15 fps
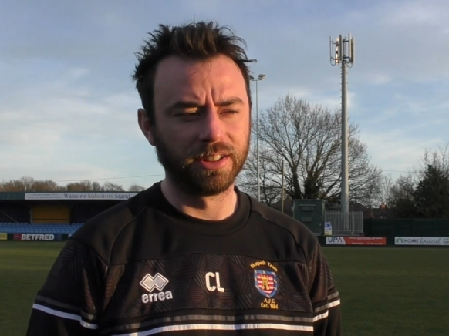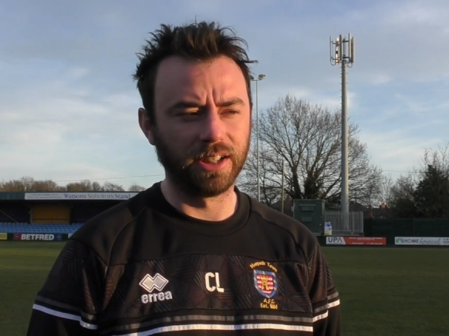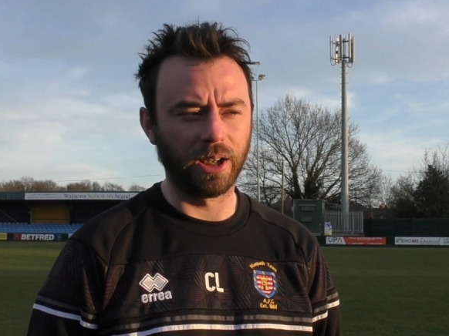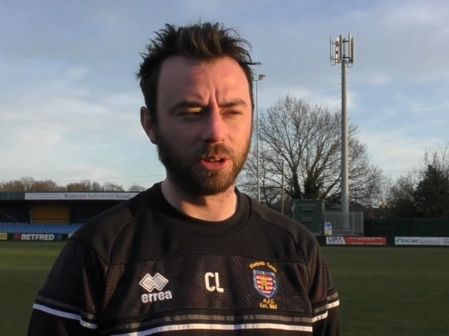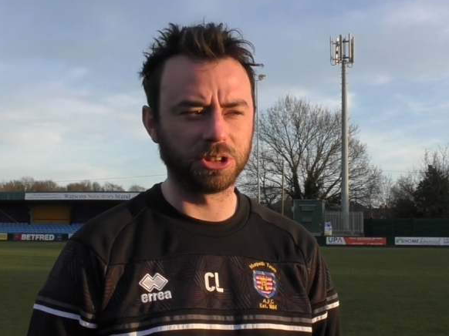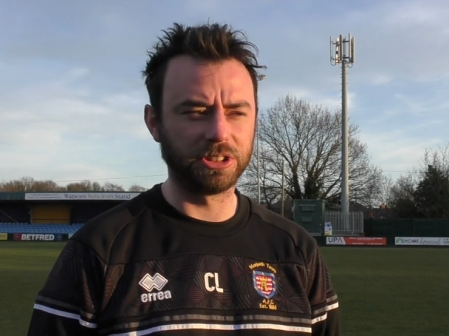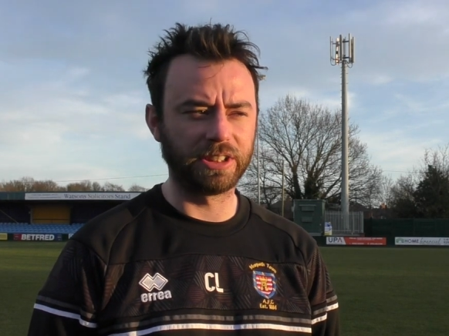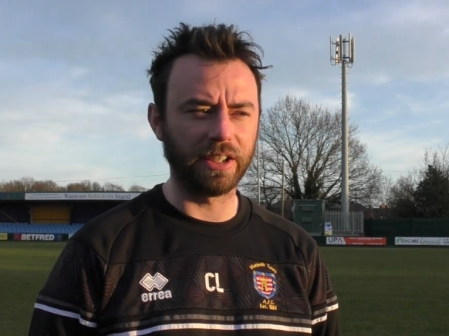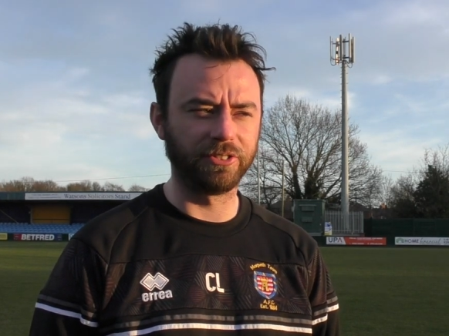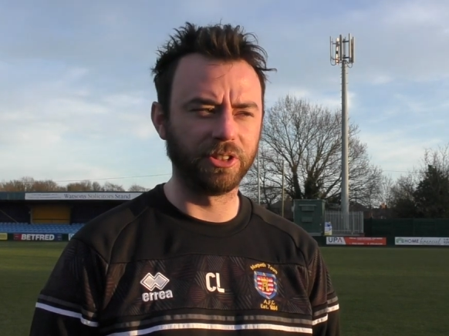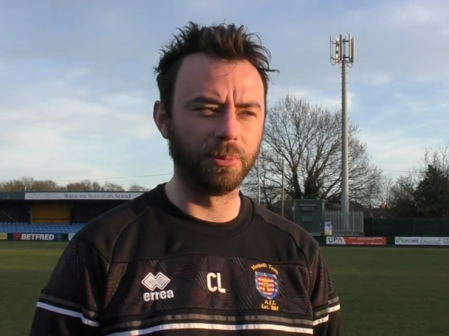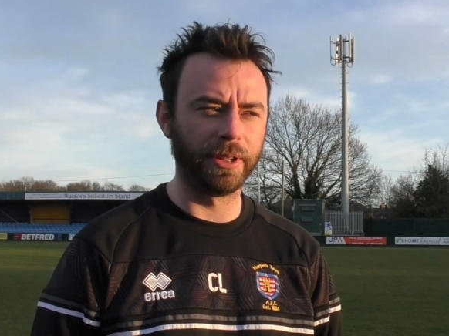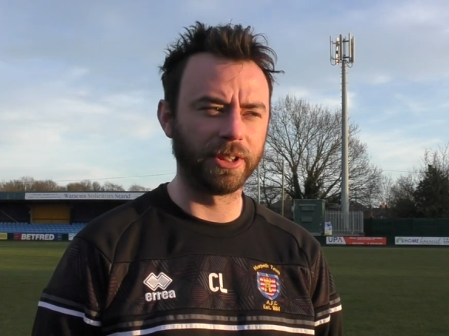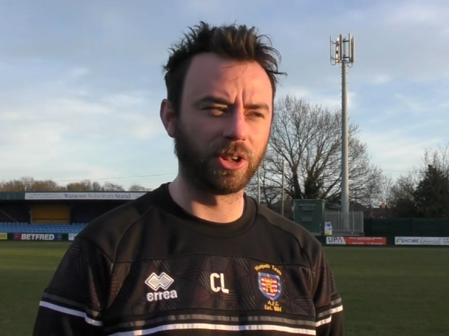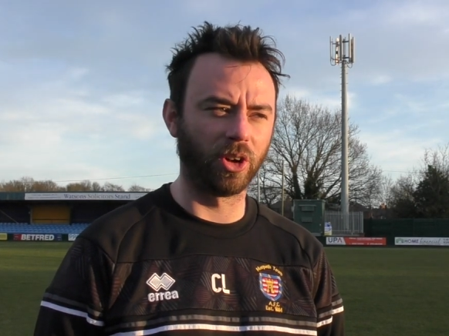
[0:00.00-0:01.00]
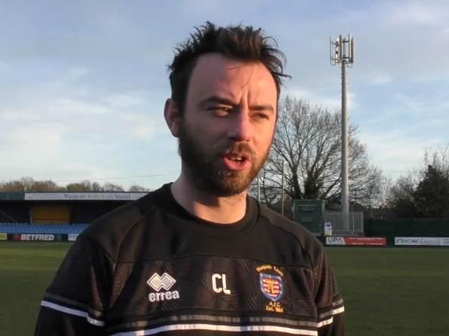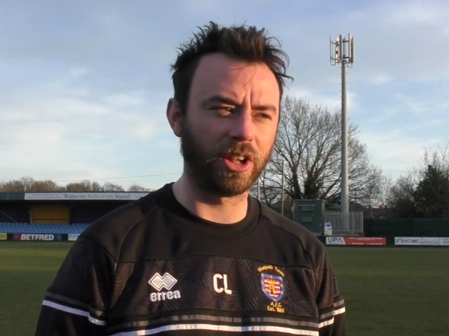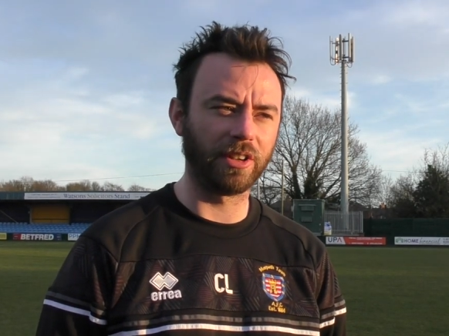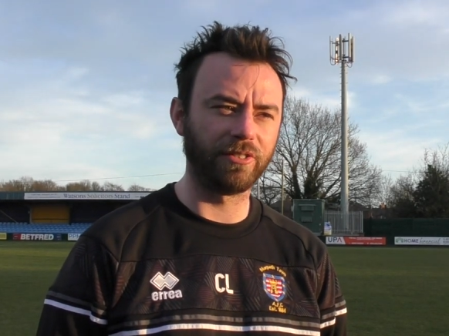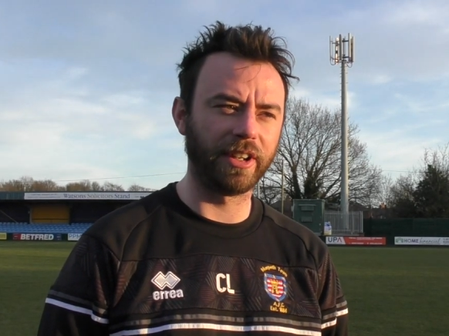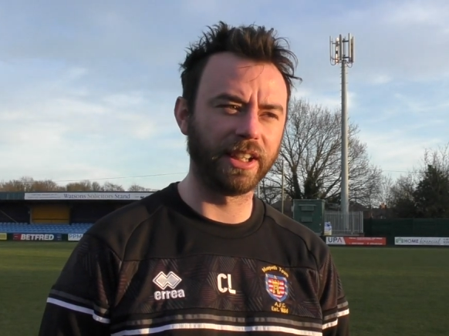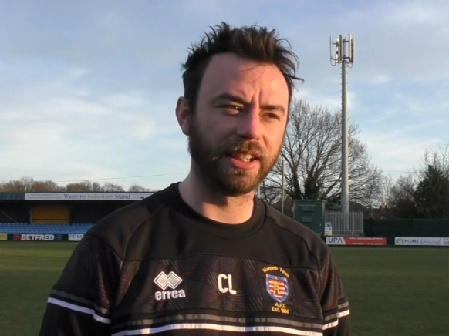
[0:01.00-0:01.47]
Laos has definitely made
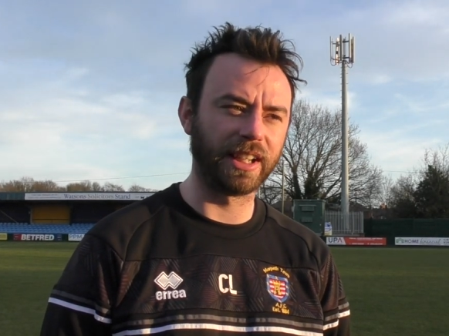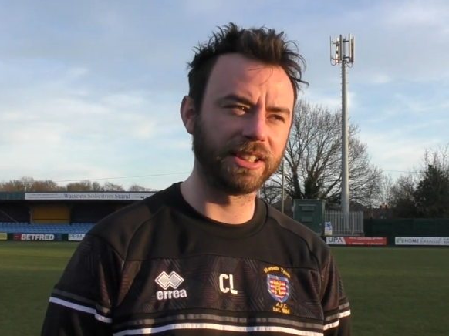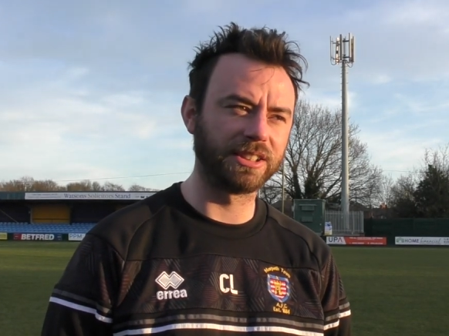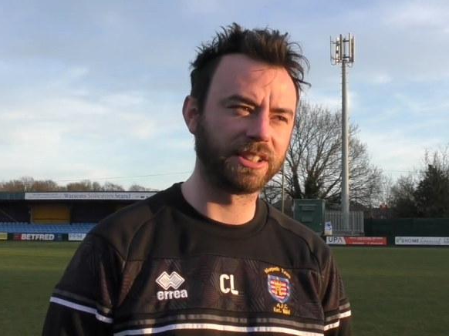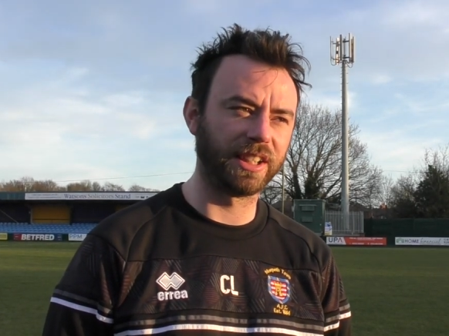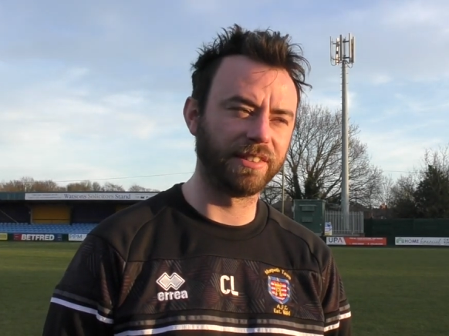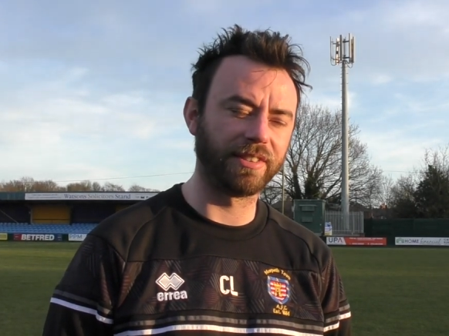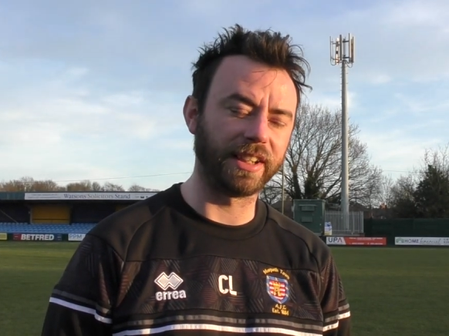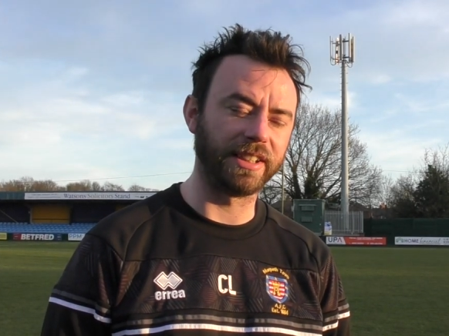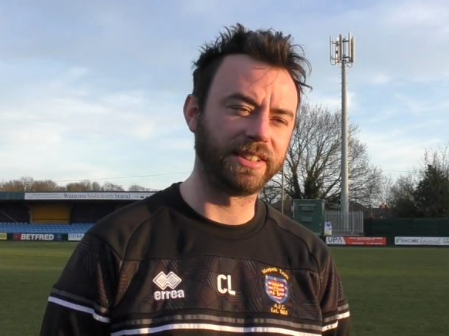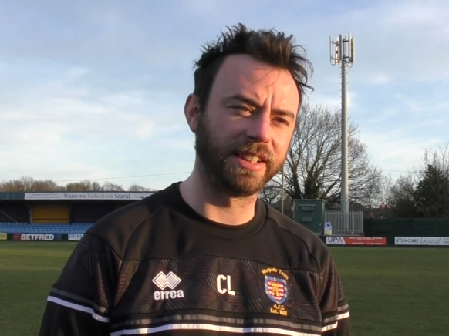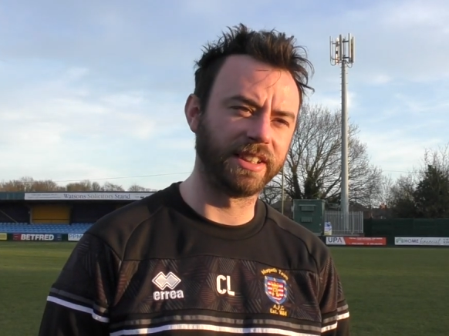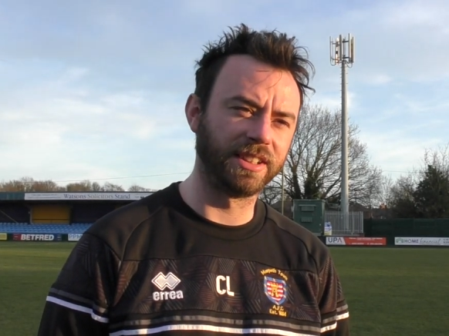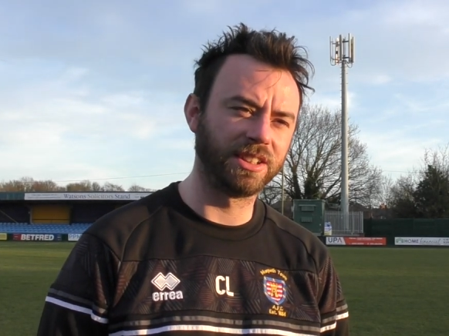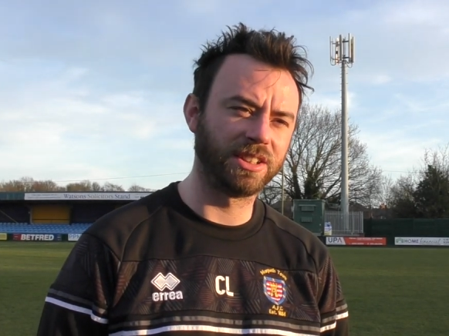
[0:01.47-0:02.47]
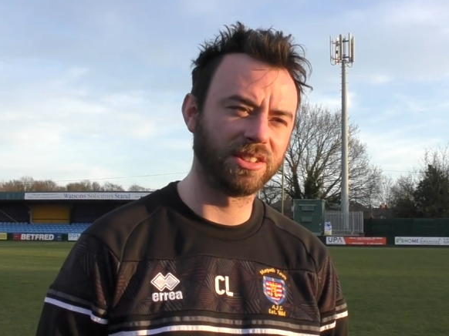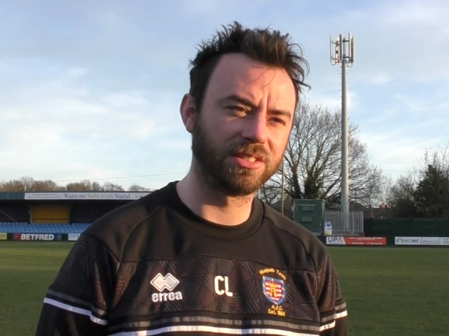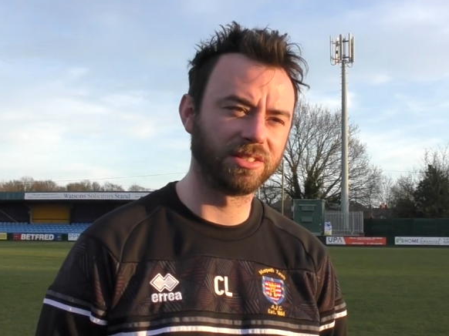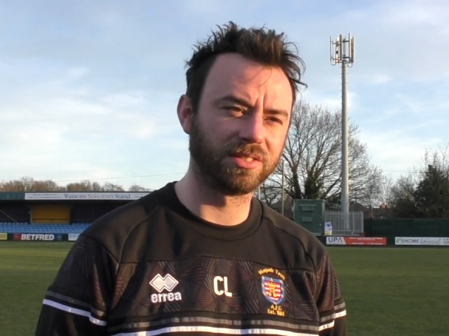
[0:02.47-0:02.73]
contact there, lads said that he didn't.